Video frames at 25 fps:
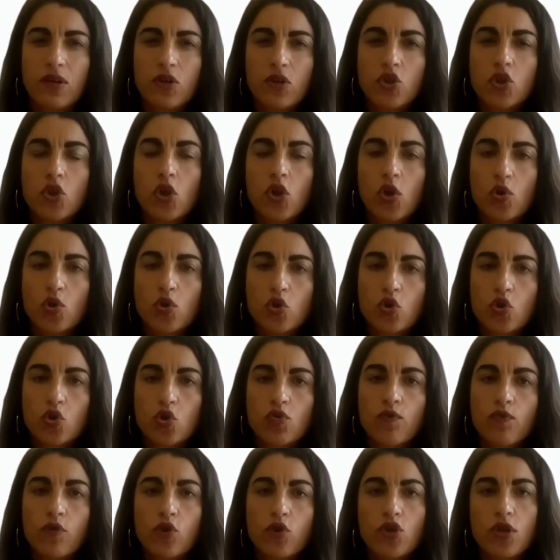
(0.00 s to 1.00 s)

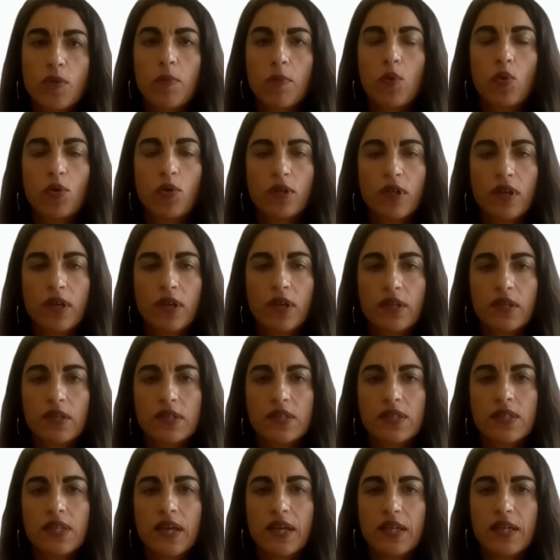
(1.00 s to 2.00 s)
solutions for supporting
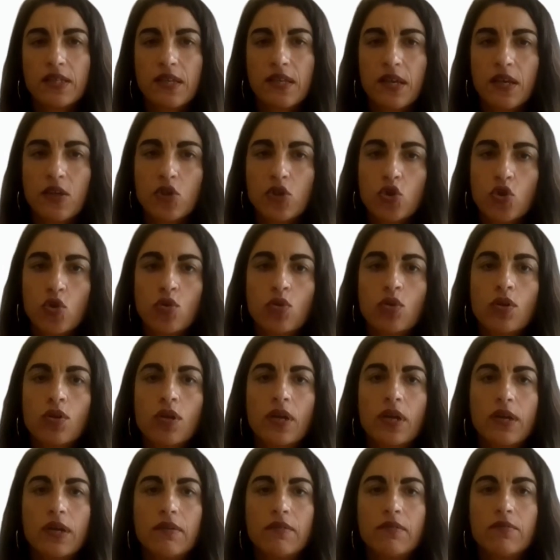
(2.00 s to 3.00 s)

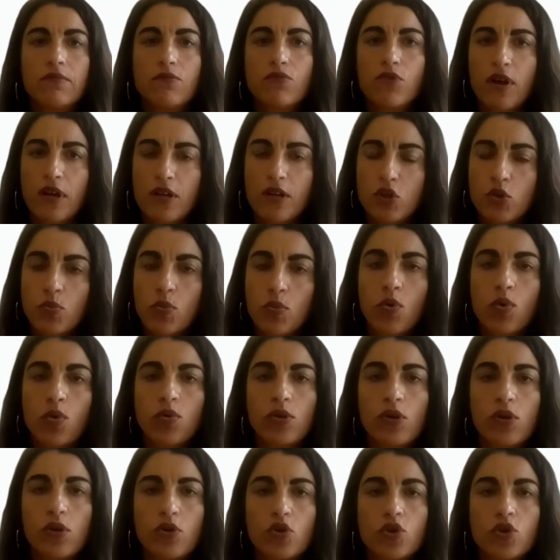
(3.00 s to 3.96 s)
digitization in transport,